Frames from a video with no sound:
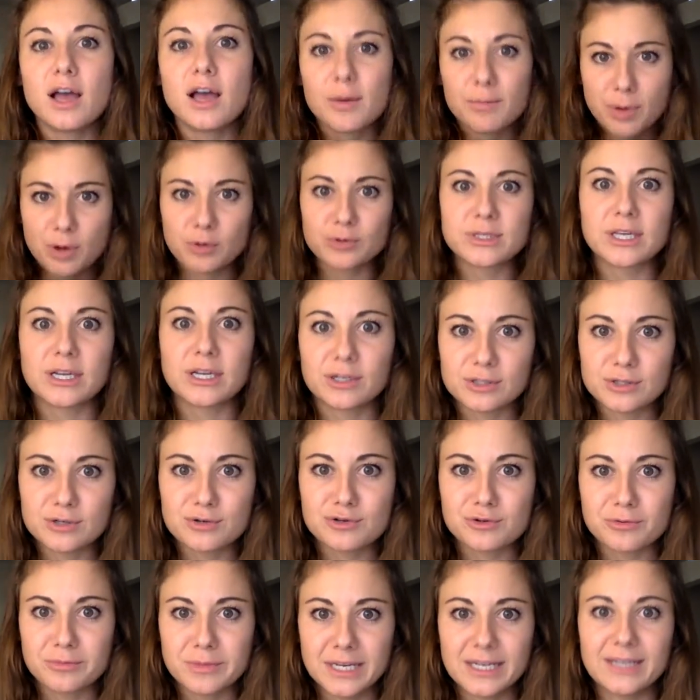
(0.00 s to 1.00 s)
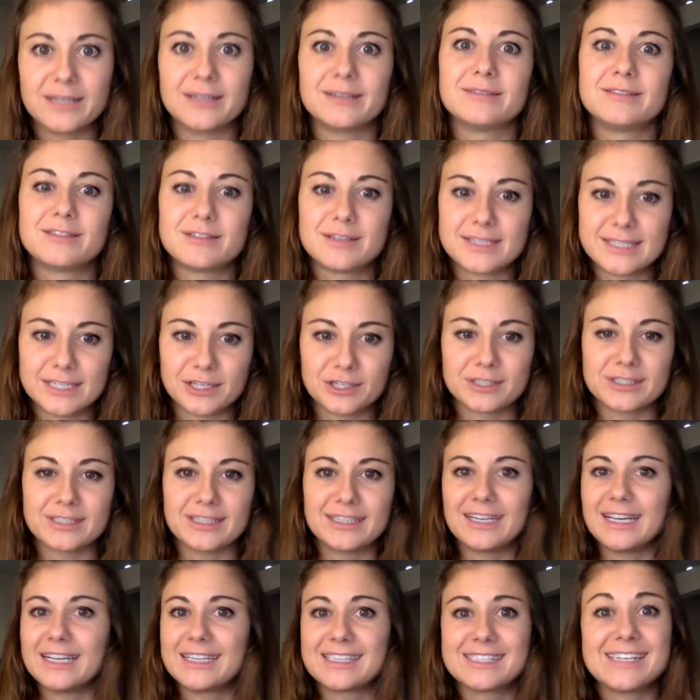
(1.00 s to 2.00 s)
Post that on social media.
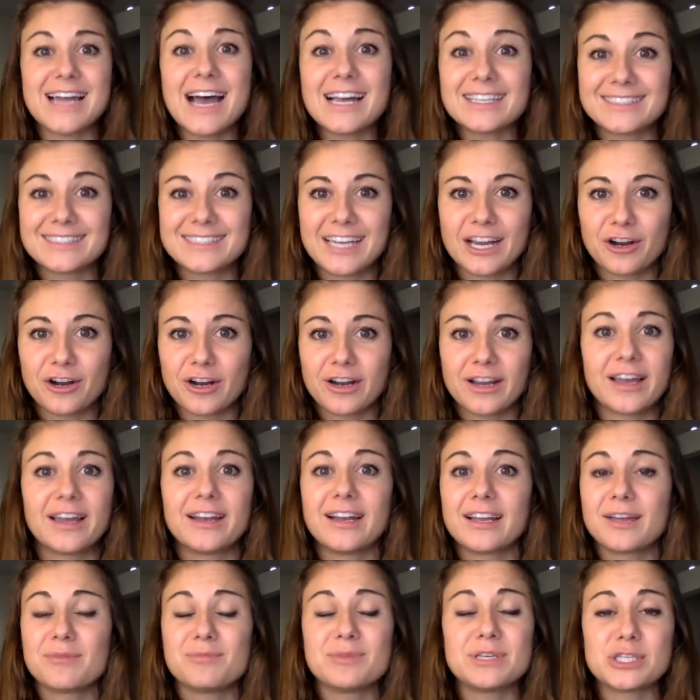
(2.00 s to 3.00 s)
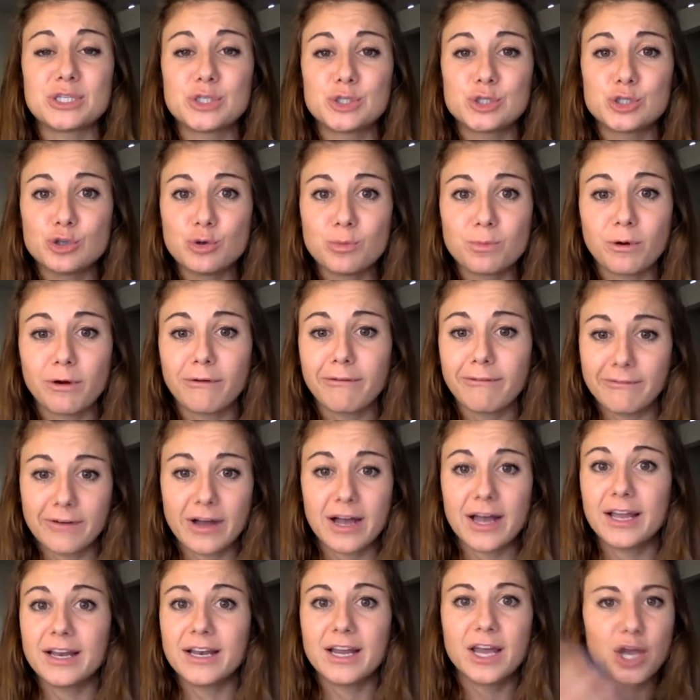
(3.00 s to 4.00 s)
Seriously. It's not scary, and it can be super
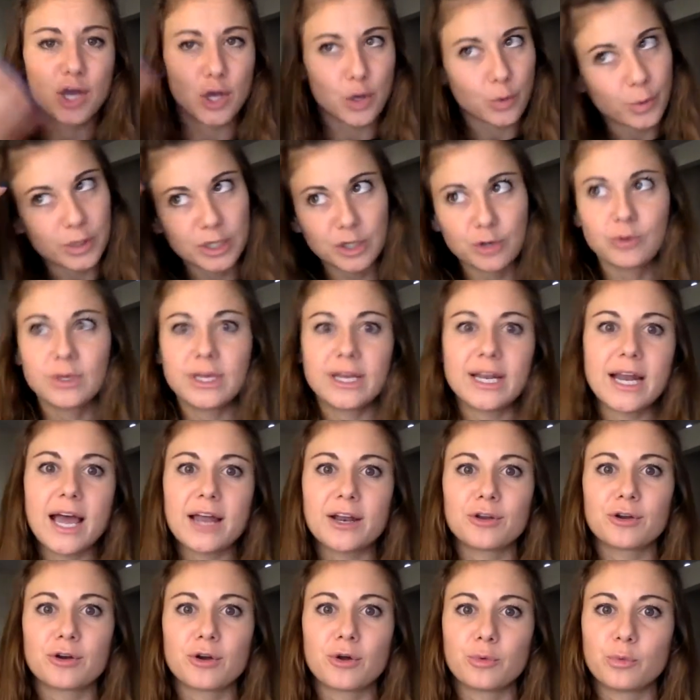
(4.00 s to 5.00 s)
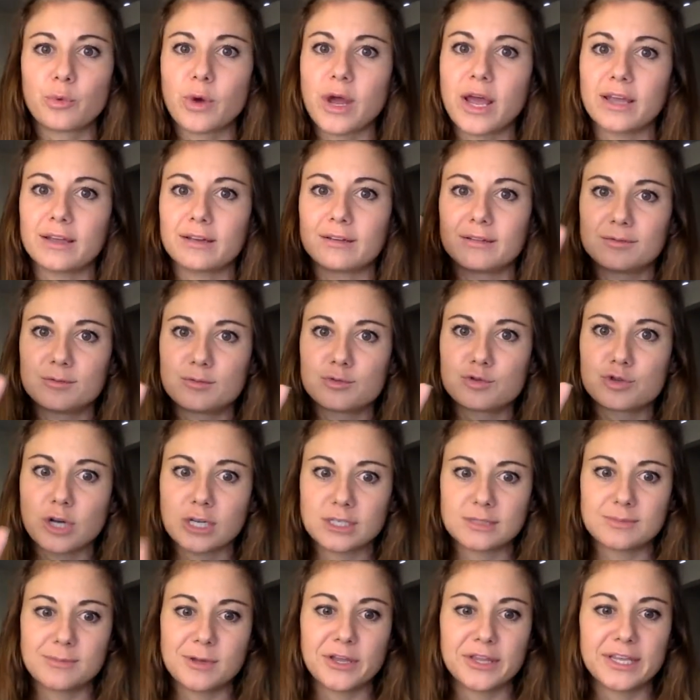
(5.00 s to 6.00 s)
fun when you get out of your own way.
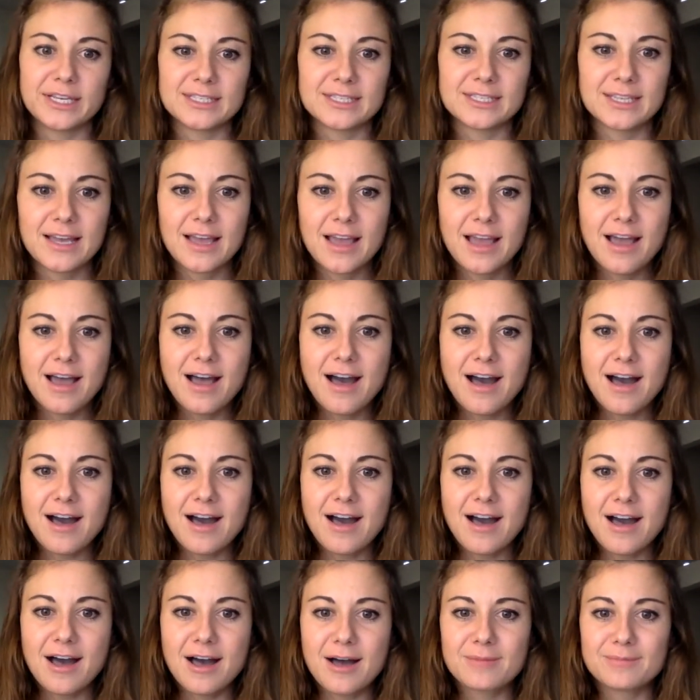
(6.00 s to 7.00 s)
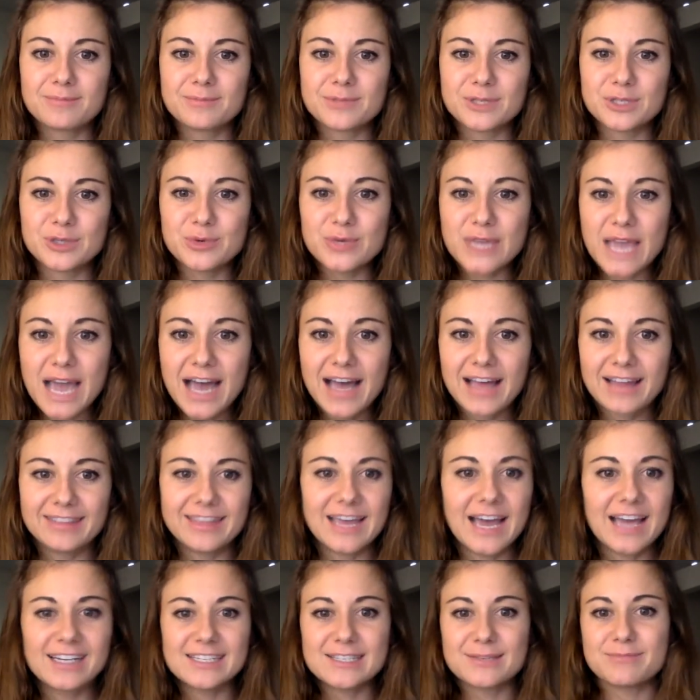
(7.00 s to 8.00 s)
Trust me on this. So yeah,
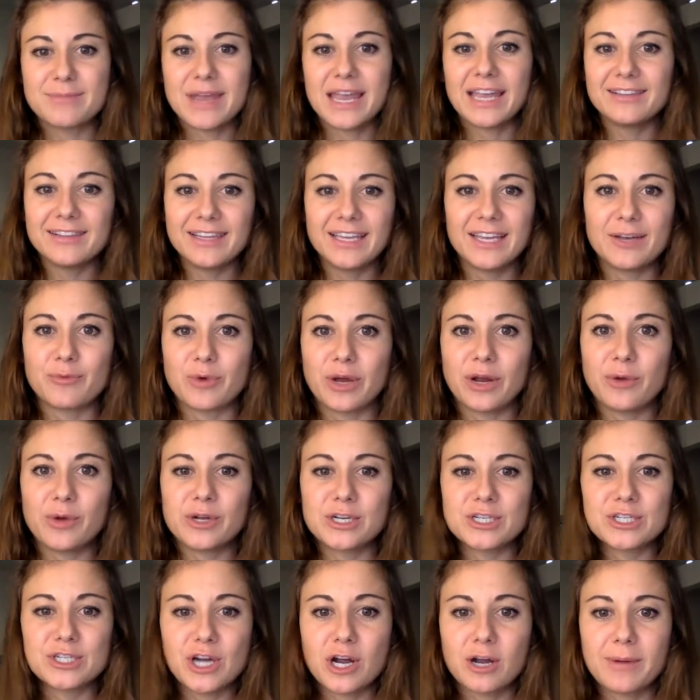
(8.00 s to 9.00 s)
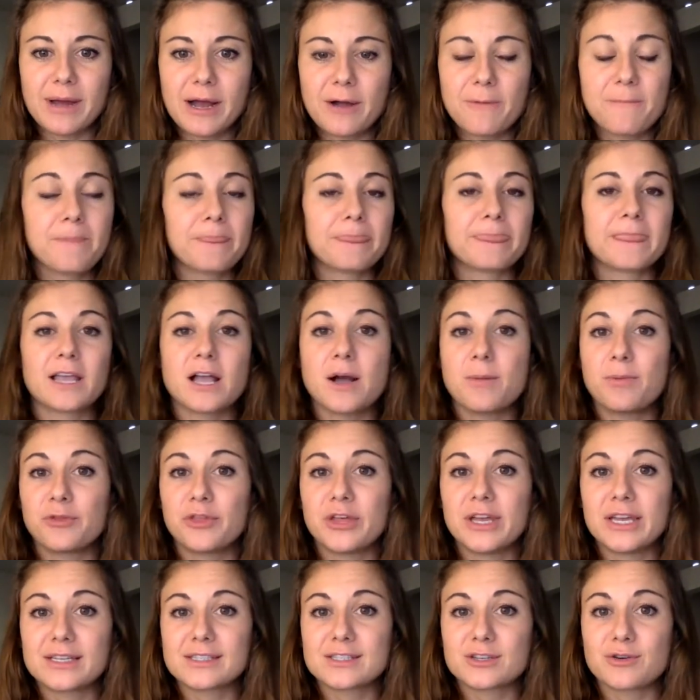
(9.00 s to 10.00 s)
that is mainly what I wanted to talk about. Couple
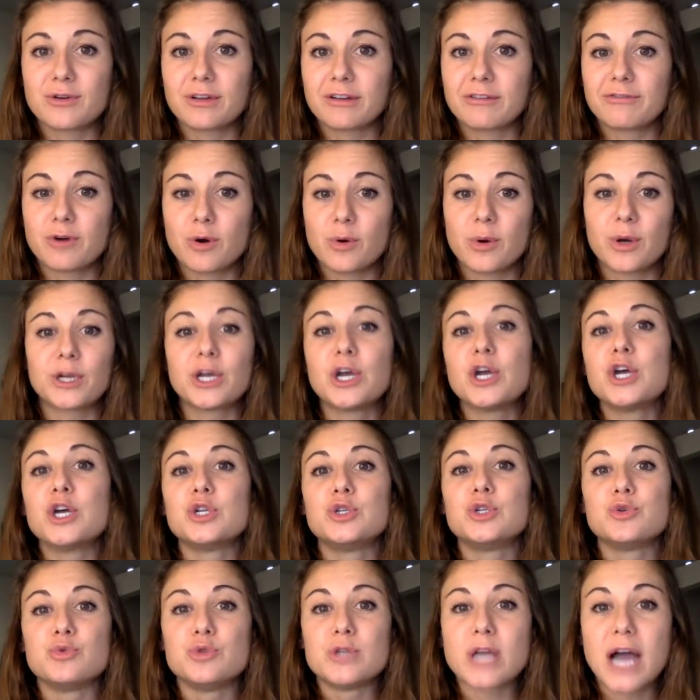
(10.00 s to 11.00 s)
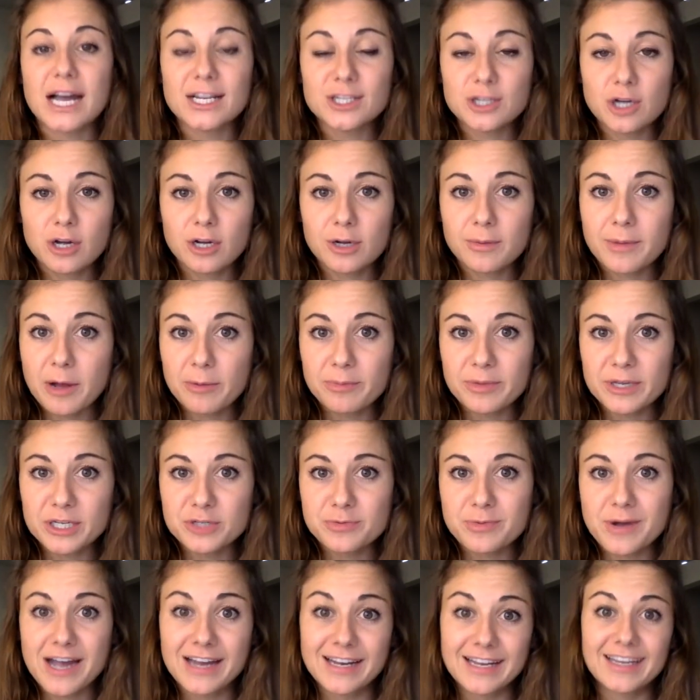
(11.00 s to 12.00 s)
things going forward. Do not talk about
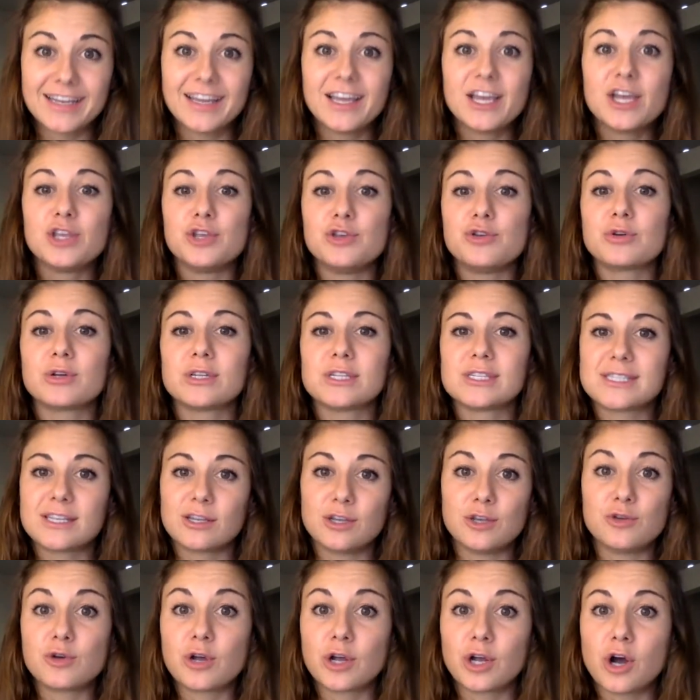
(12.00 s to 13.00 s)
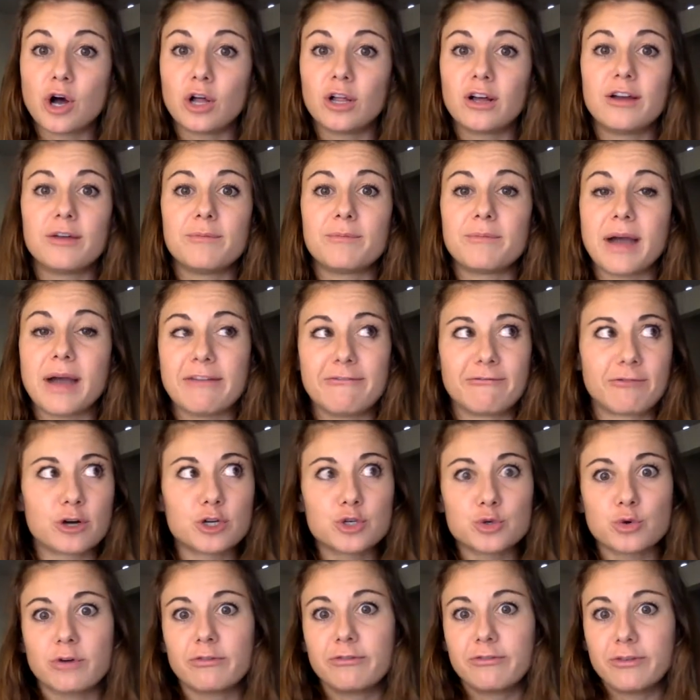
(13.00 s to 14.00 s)
Beachbody. You can call it my
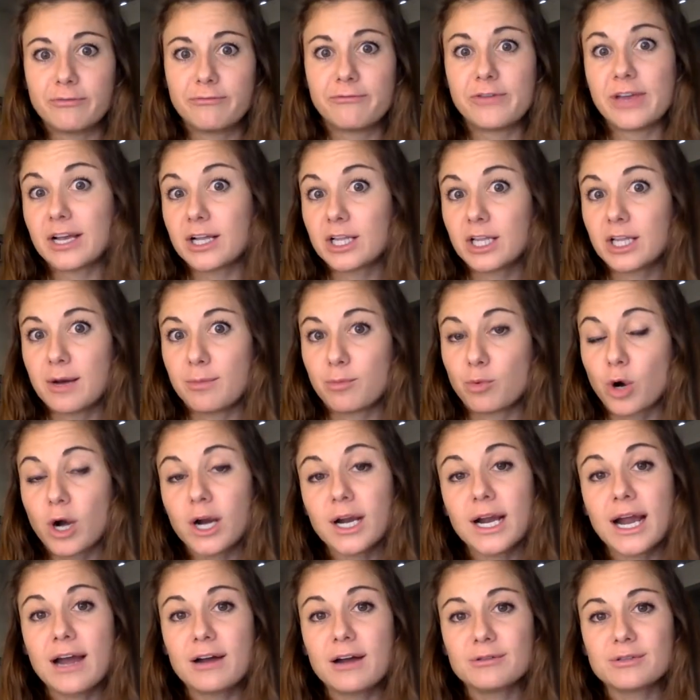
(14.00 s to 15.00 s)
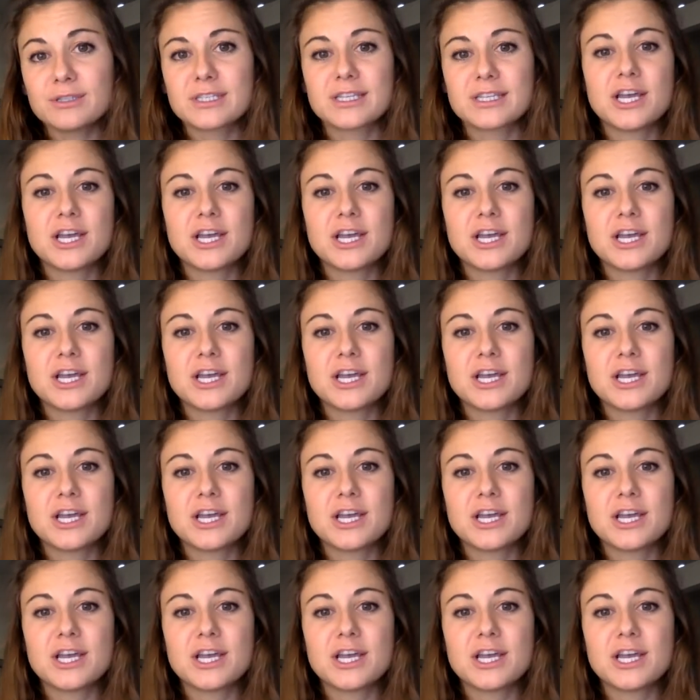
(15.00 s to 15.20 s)
virtual fit club workouts.